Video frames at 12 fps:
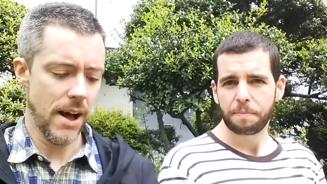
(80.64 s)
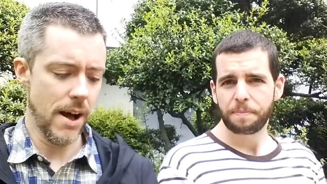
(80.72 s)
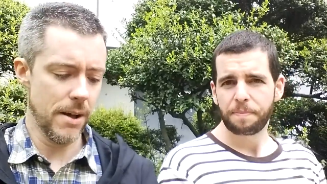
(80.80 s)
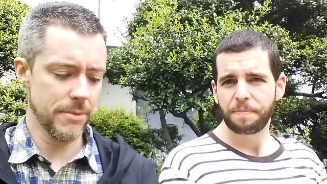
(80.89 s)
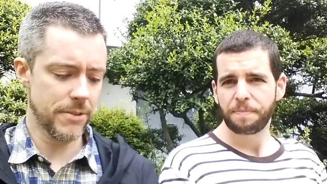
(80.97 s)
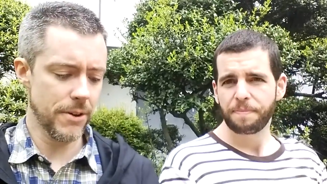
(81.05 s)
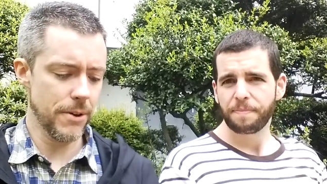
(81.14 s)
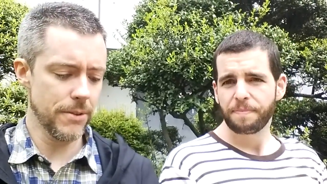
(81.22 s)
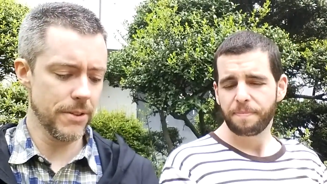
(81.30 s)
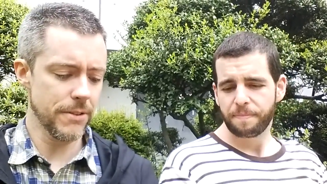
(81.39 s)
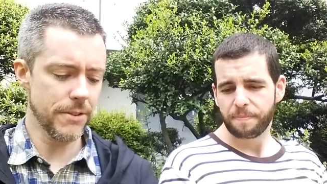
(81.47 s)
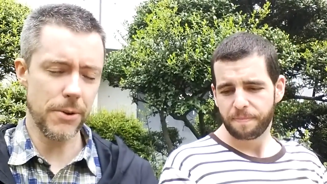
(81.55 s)
Speaker 1: Um,
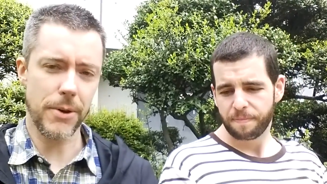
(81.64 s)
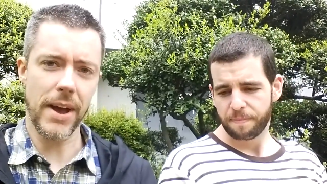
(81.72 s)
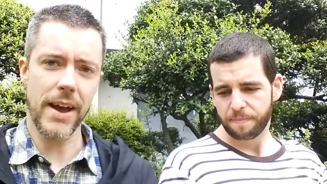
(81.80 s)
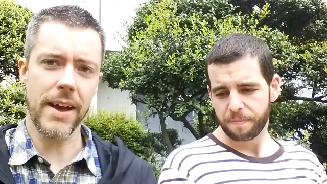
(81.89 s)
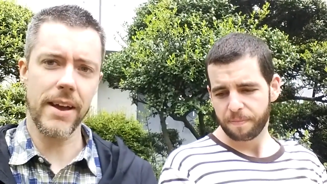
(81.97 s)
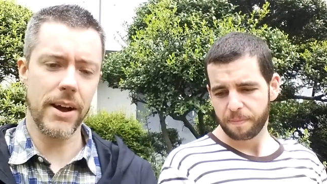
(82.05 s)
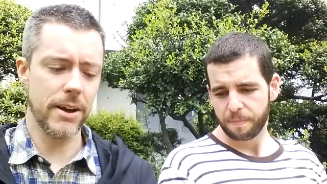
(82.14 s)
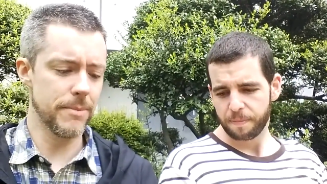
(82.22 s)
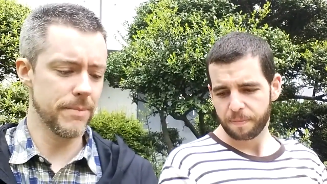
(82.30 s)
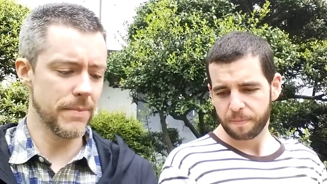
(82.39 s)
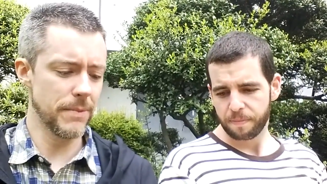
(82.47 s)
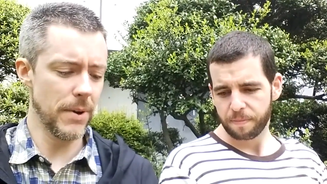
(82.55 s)
so this is okay.
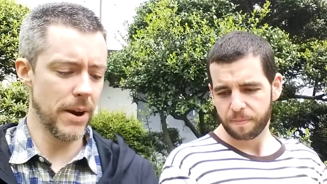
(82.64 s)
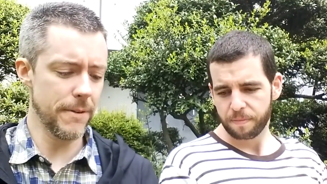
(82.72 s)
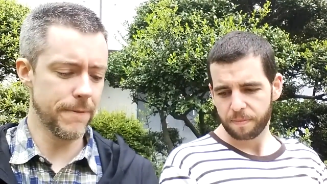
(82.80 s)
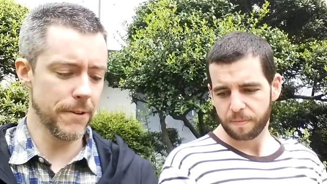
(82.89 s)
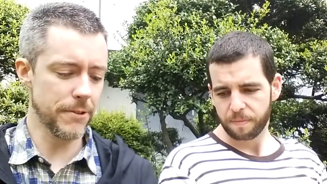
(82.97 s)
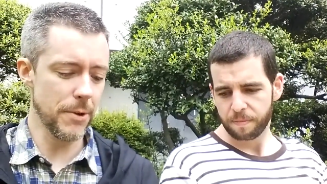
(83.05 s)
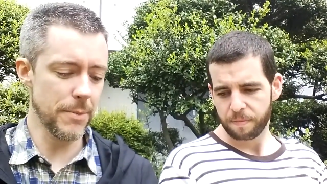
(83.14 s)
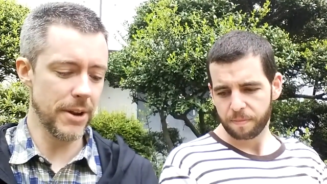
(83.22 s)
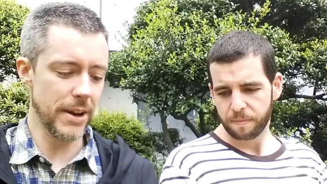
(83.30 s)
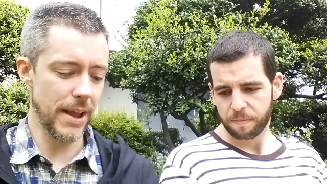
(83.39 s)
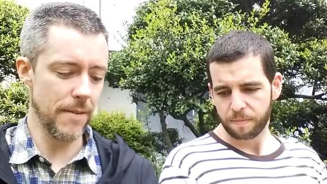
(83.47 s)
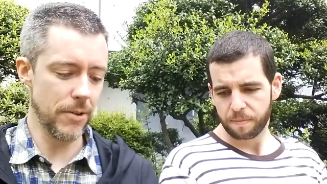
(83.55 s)
Um, when I first
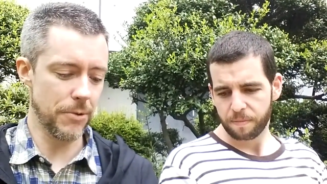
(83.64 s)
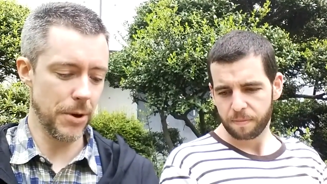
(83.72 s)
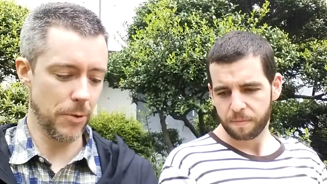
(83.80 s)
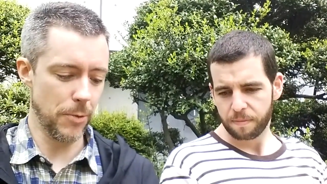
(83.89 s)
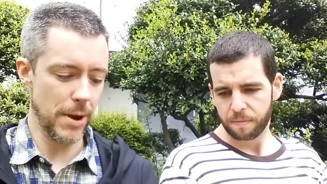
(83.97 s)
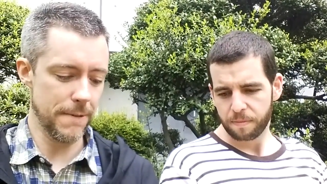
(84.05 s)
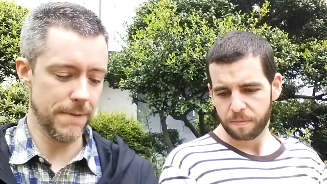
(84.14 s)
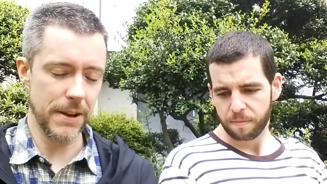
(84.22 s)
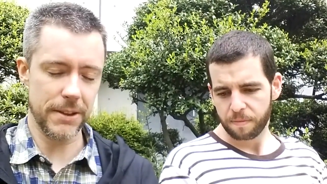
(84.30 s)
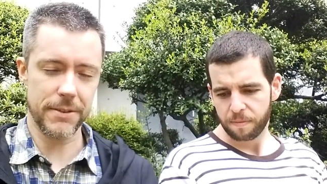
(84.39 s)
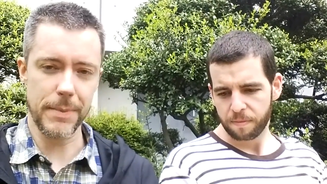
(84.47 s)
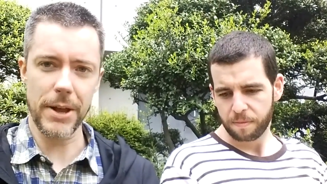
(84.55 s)
opened it, I gave it a quick whiff,
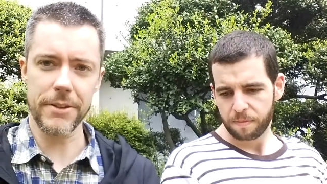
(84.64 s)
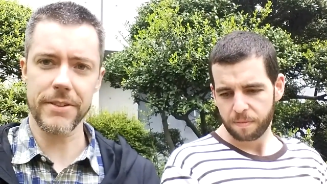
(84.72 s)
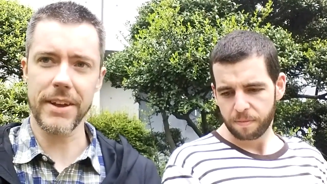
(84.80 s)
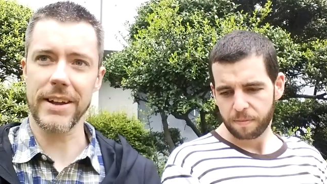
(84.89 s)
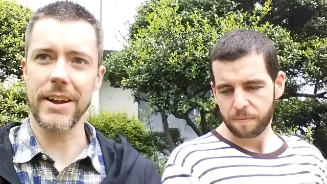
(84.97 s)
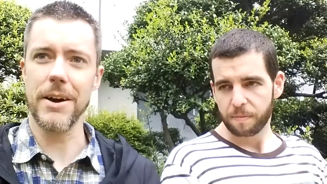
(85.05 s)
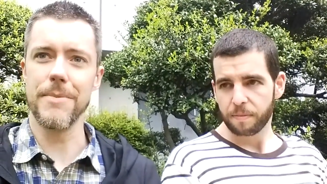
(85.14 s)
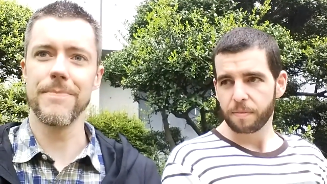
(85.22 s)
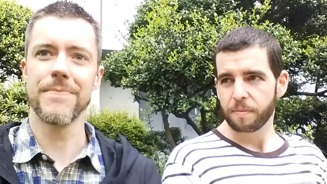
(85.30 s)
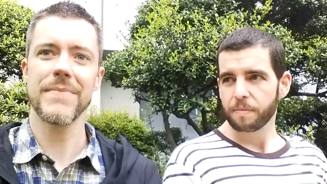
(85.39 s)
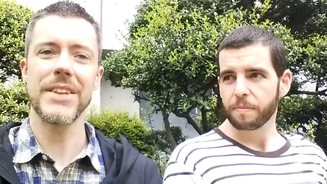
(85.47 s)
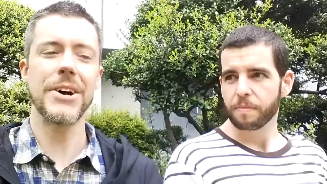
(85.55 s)
and it smells like
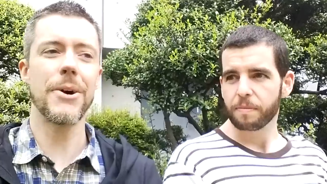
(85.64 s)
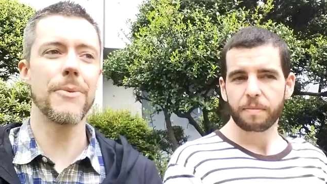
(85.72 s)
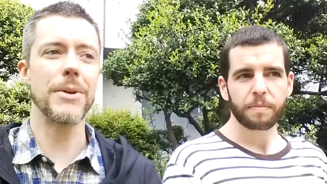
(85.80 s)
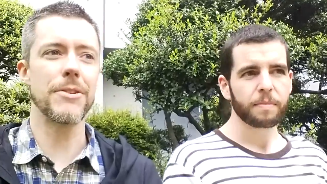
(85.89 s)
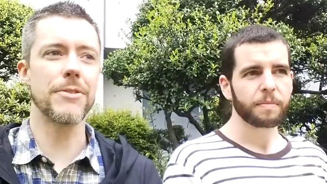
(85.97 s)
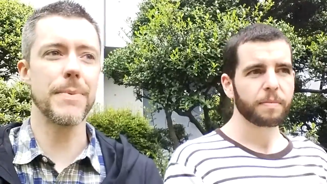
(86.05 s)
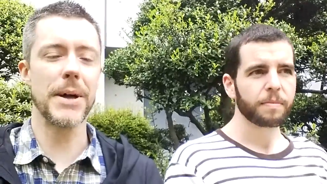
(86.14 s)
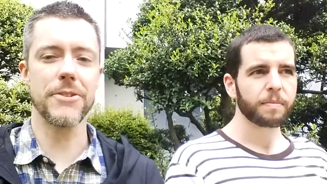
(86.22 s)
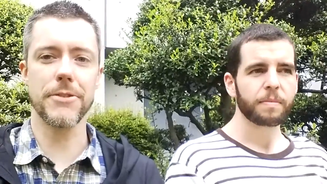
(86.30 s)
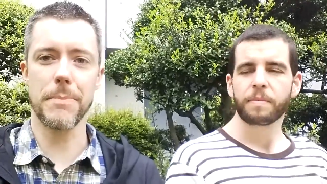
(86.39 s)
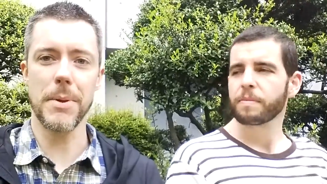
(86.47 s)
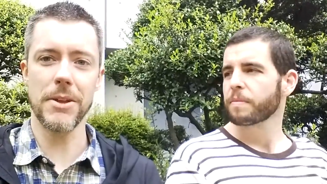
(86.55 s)
um, you know, when you smell
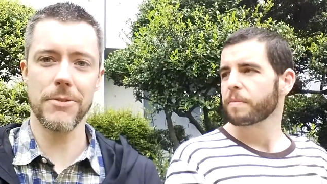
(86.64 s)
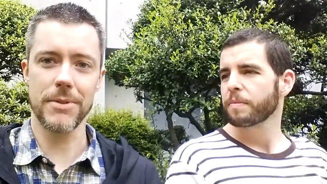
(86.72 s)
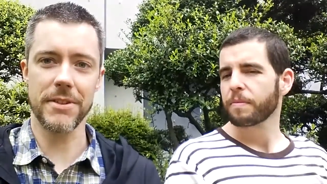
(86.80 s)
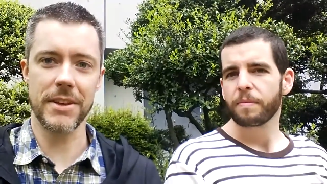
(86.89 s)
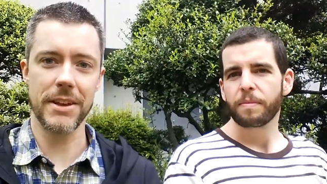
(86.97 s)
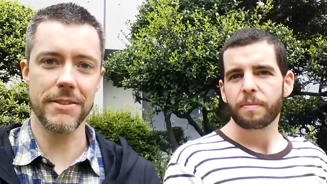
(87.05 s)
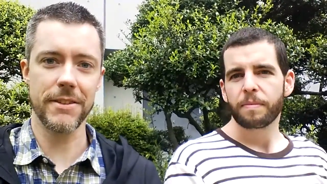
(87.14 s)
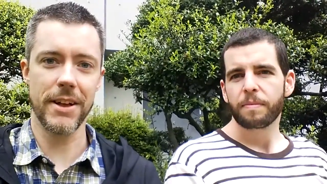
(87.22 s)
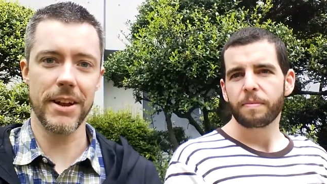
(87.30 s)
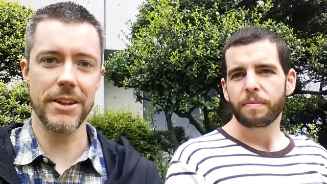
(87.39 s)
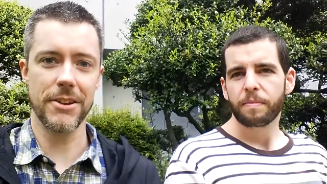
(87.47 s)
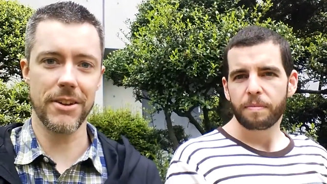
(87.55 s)
just a peach with the skin still
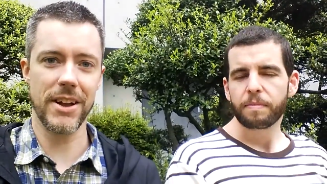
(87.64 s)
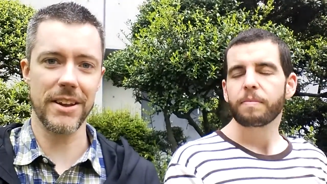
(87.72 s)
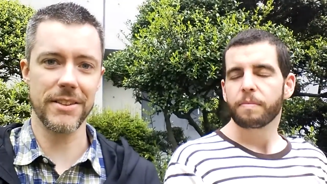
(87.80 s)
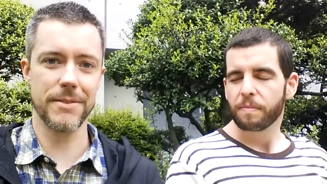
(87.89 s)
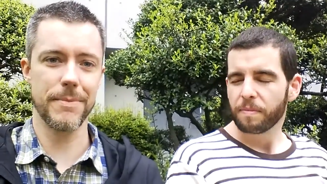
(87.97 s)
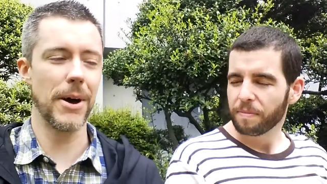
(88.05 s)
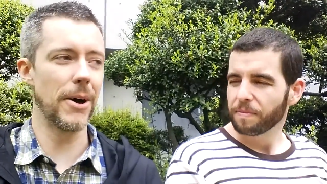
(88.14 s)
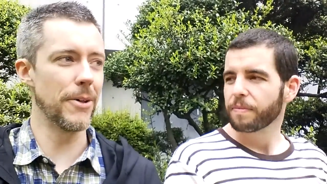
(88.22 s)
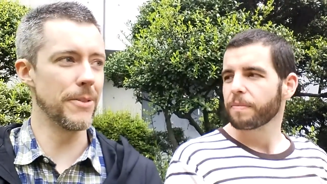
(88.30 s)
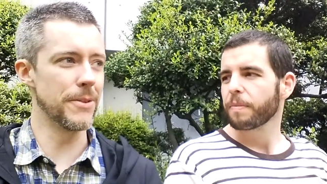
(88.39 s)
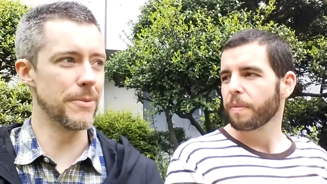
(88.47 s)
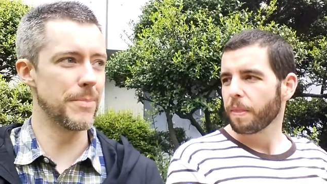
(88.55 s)
on it, you kind of
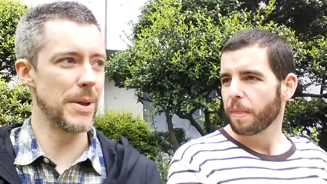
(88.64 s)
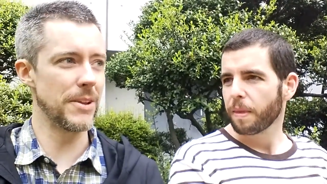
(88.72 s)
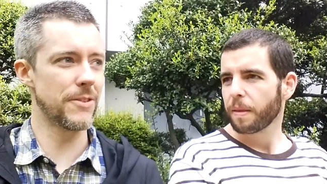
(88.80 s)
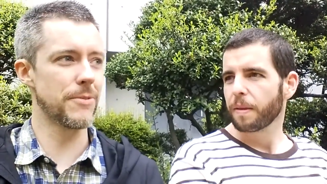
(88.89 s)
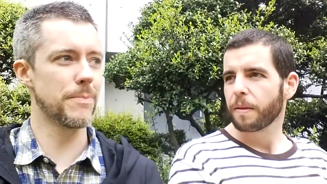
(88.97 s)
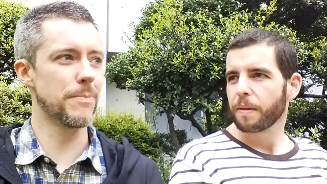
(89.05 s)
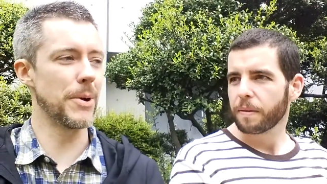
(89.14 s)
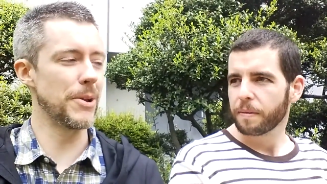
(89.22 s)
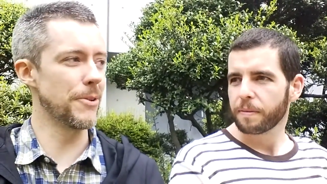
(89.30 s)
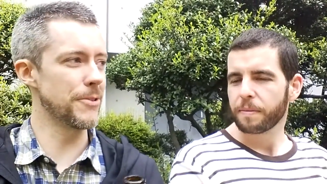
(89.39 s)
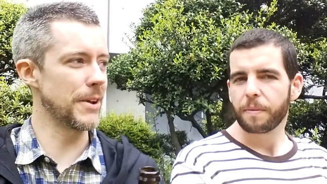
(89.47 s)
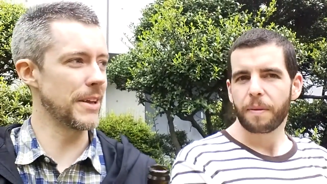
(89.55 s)
smell the peach, but
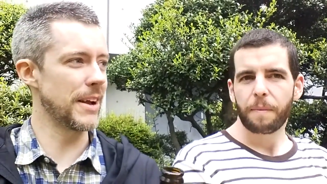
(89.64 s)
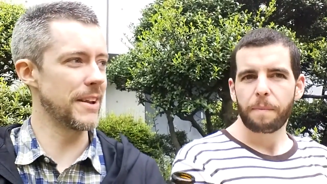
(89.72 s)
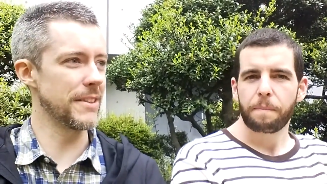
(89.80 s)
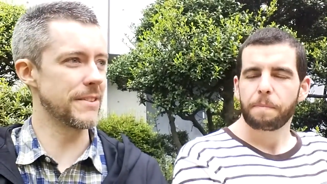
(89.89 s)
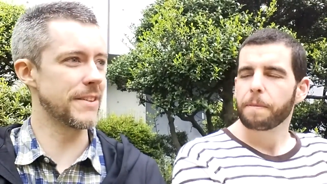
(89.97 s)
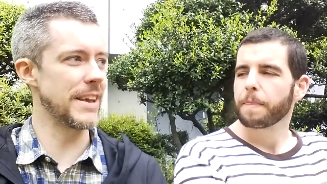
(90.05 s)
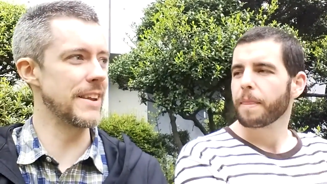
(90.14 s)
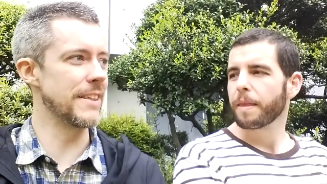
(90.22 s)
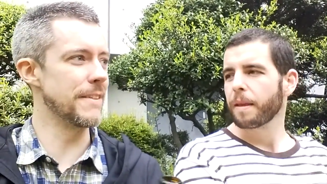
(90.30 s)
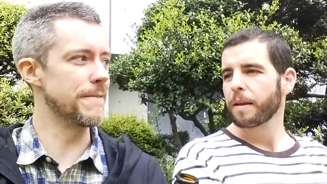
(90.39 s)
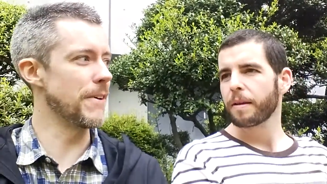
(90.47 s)
you also get kind of the skin and the